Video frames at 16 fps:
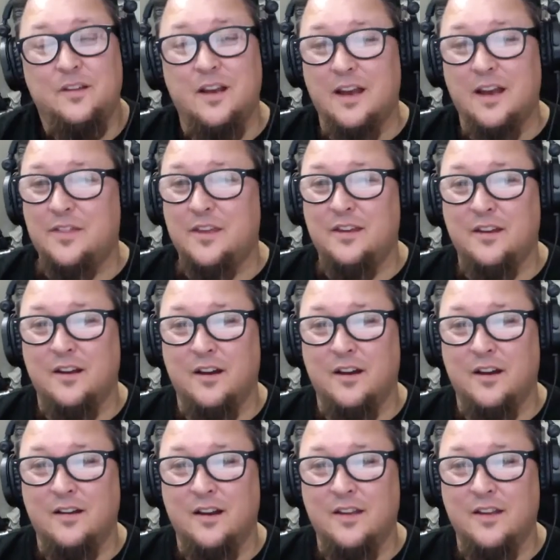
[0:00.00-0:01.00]
think
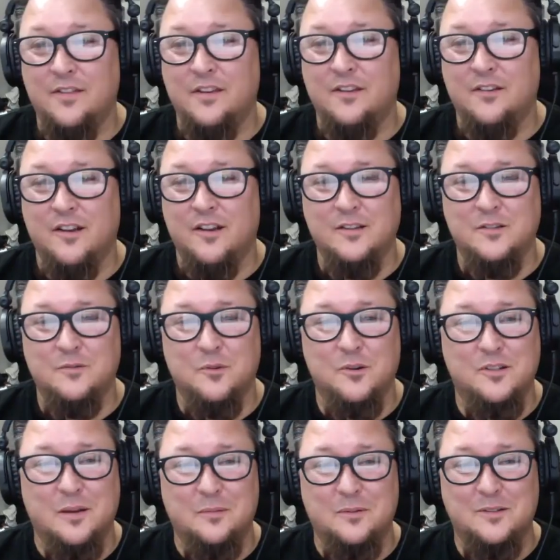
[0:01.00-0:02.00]
your guys'
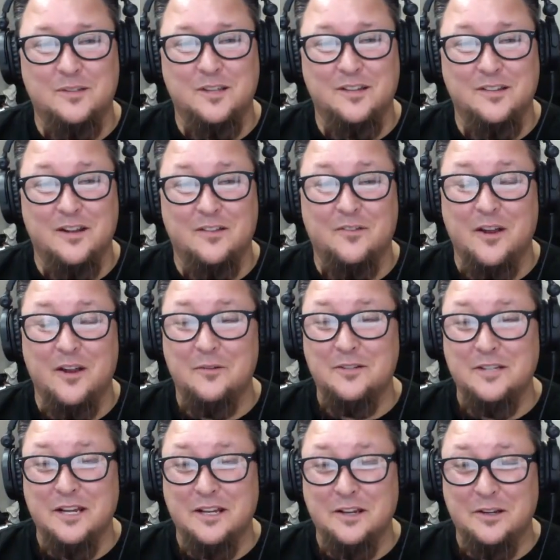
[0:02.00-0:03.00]
workshop looks like a lot of fun. I wish I
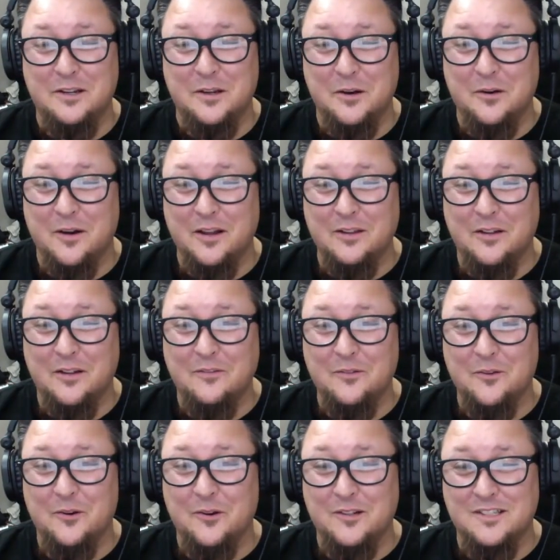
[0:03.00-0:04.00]
could go. I love New
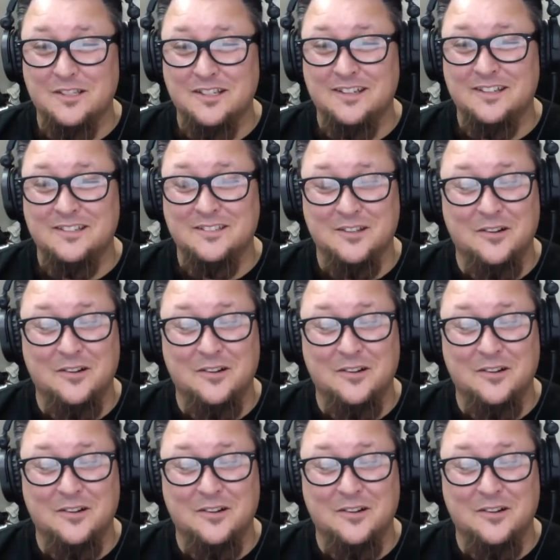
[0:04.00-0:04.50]
York City, so